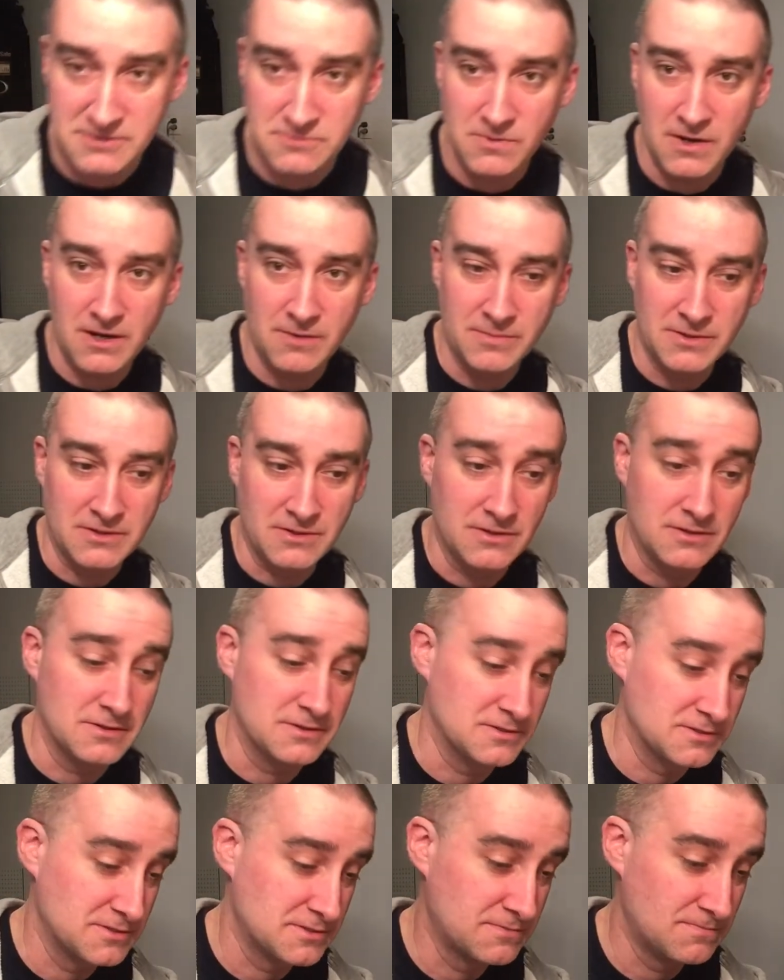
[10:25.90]
as well,
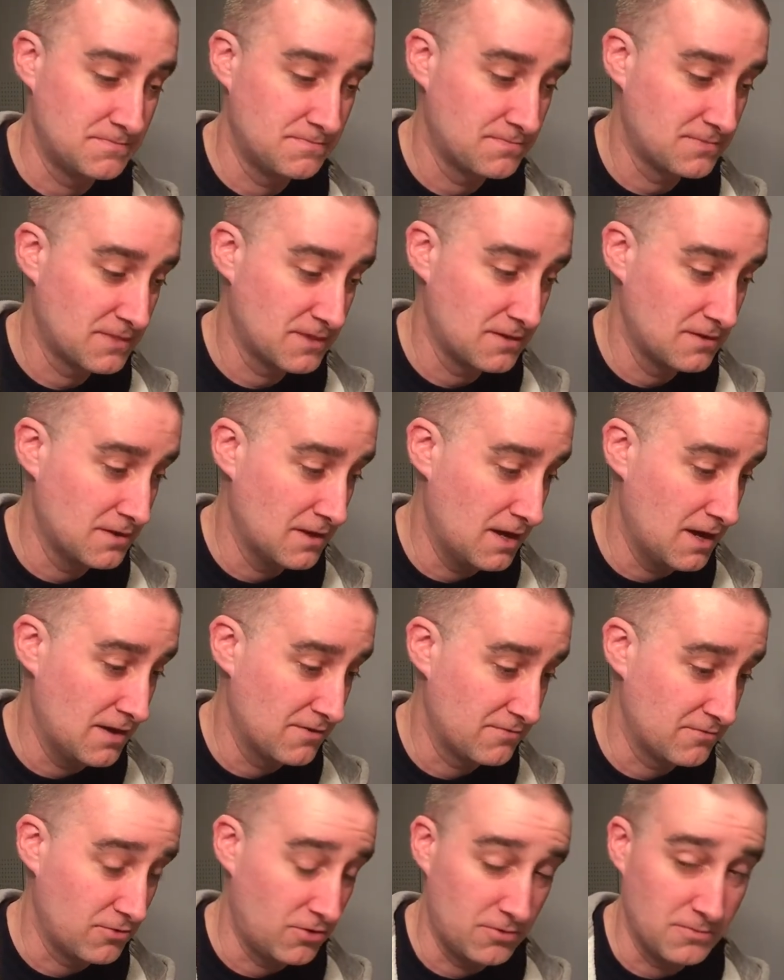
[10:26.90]
because
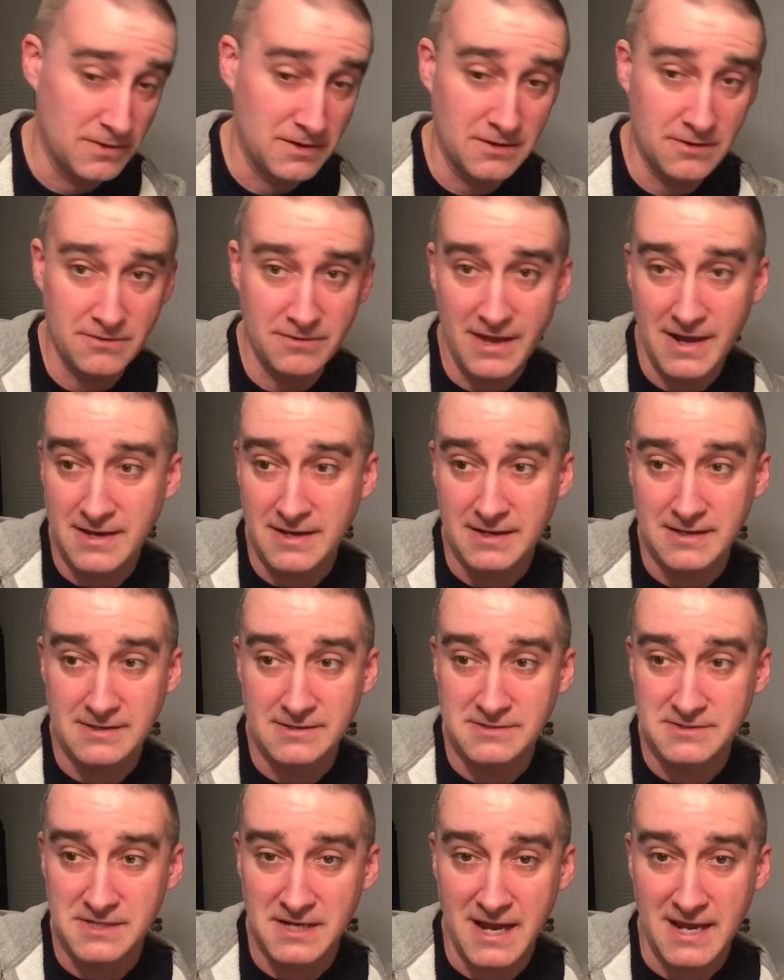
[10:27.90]
for all we know, that
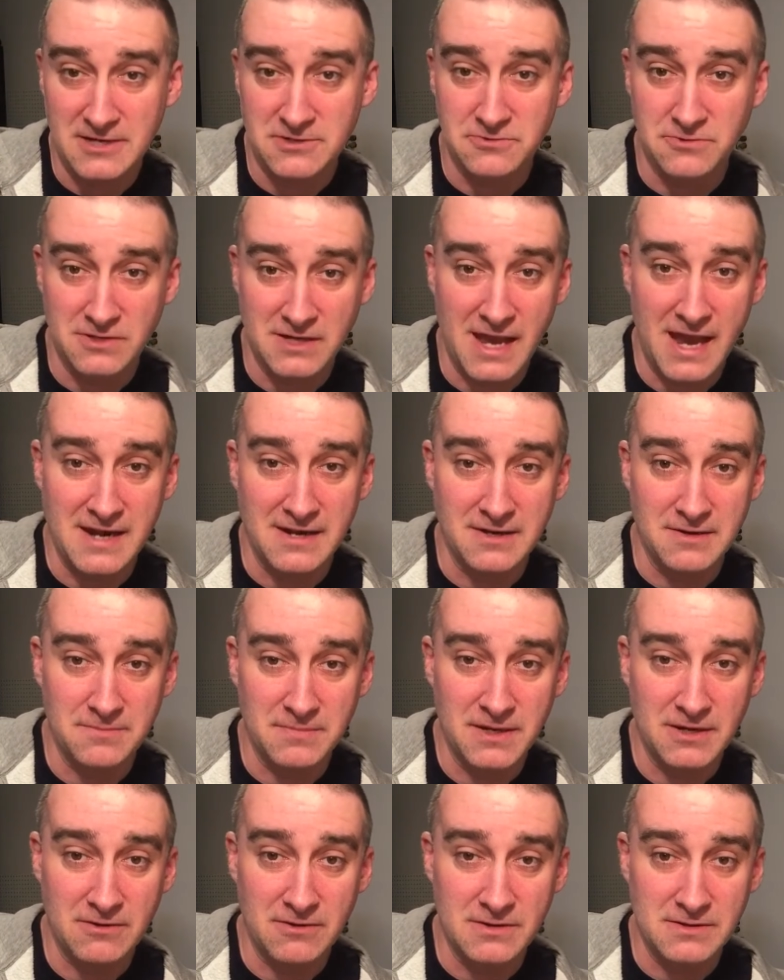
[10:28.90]
is an actual canon
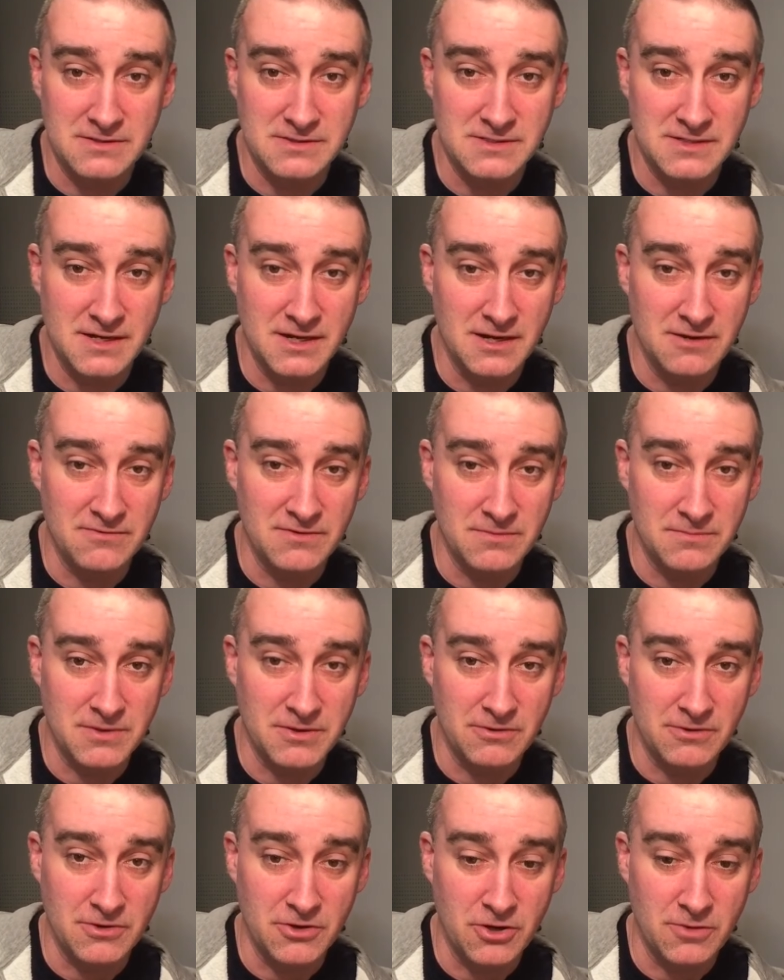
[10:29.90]
appearance of an
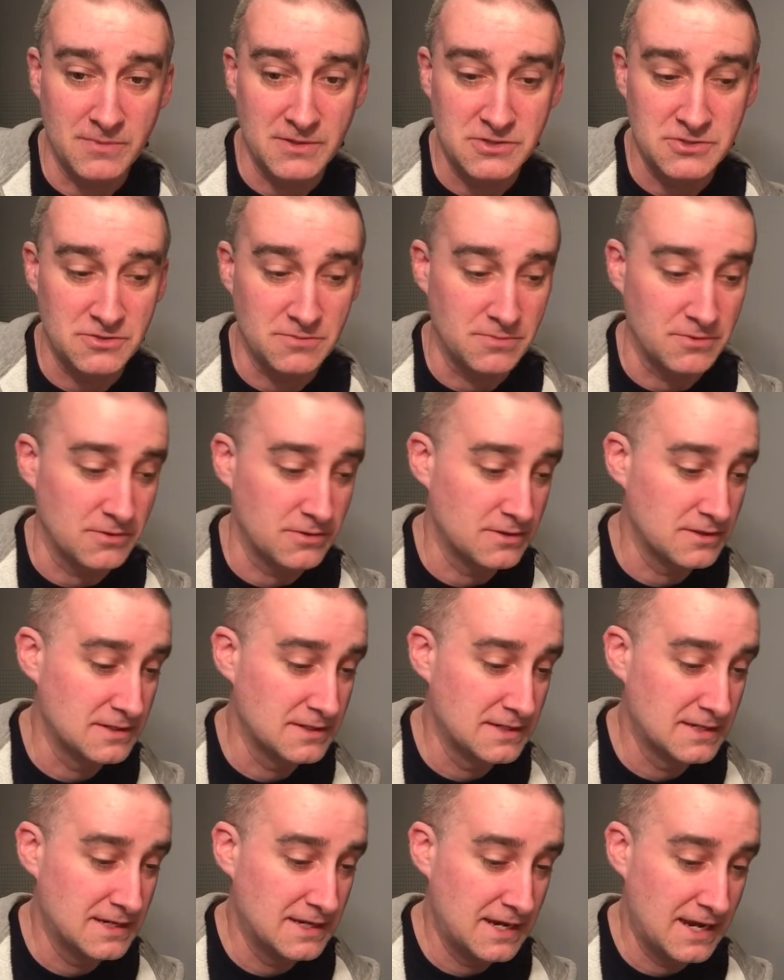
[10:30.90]
Imperial Army Trooper.
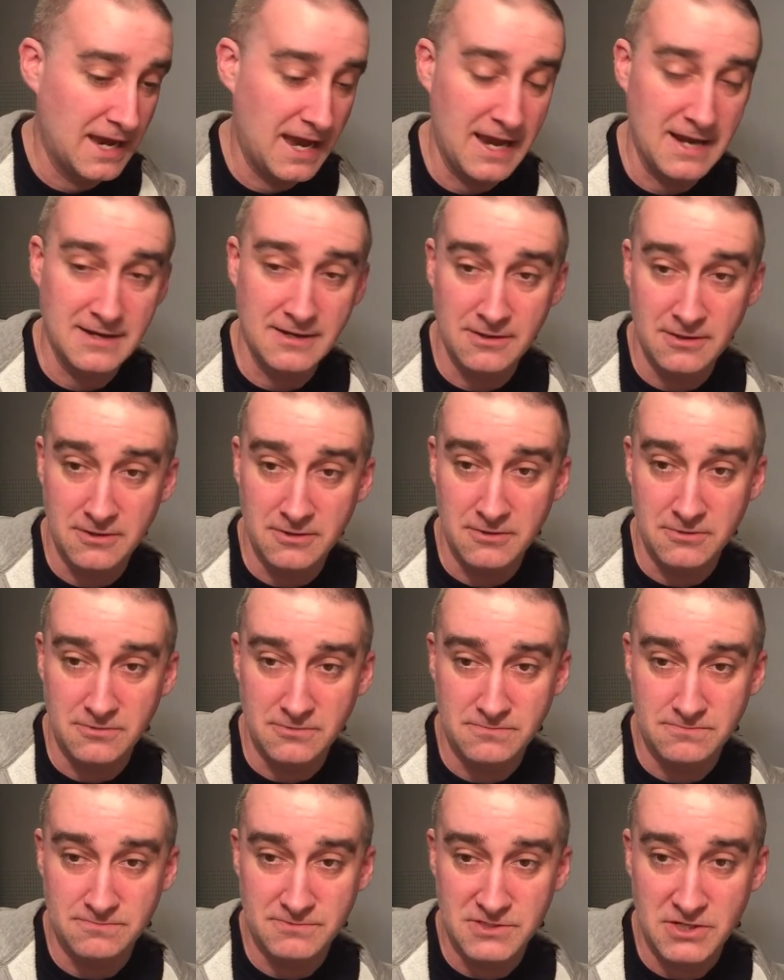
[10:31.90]
And in the
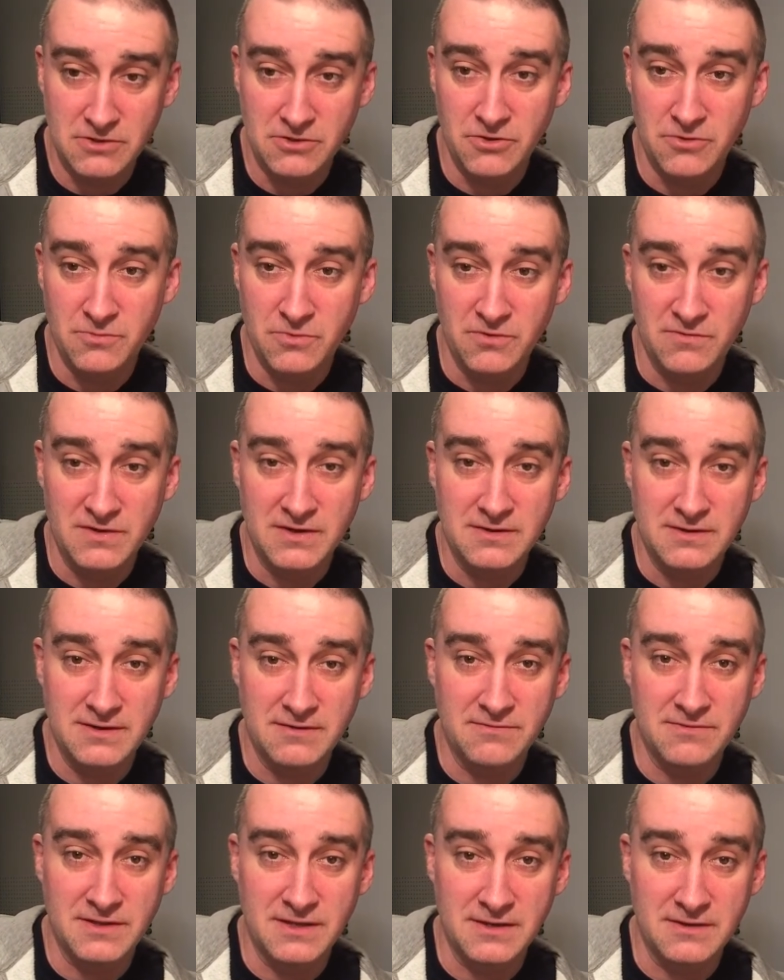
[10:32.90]
new Solo movie,
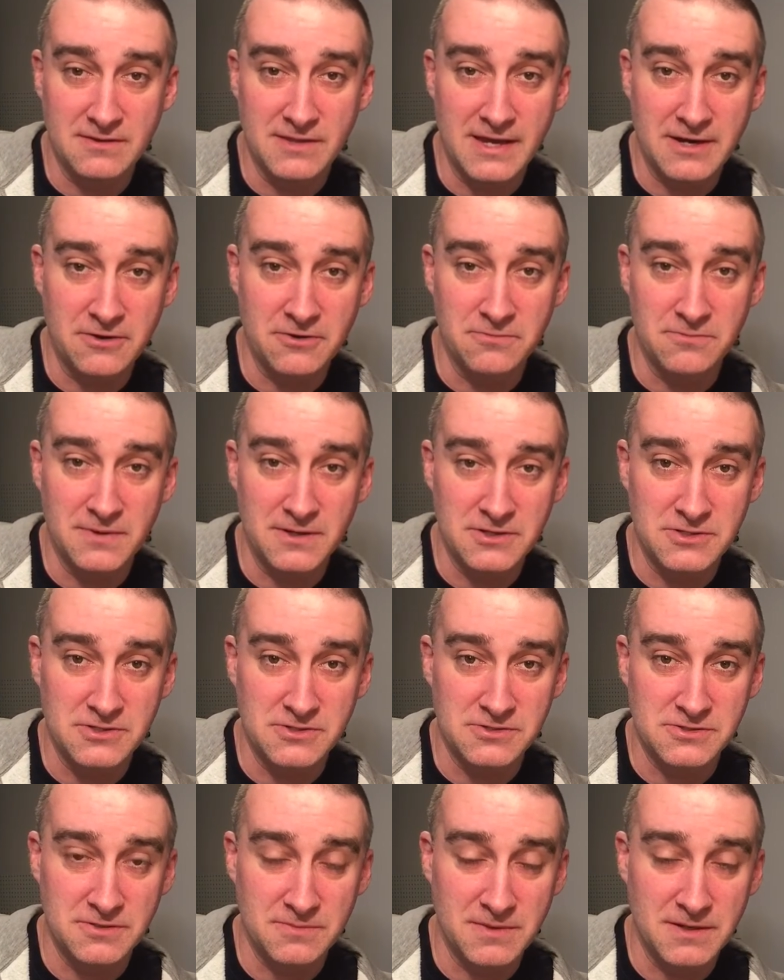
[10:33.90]
if the Lego
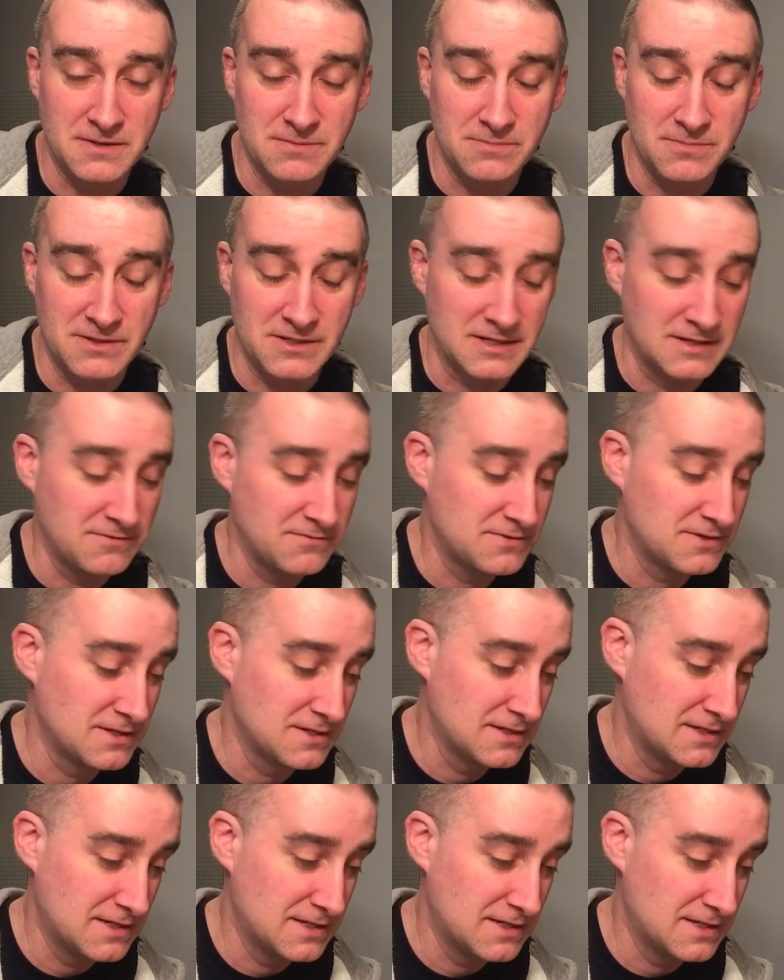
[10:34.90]
miniatures are to be believed,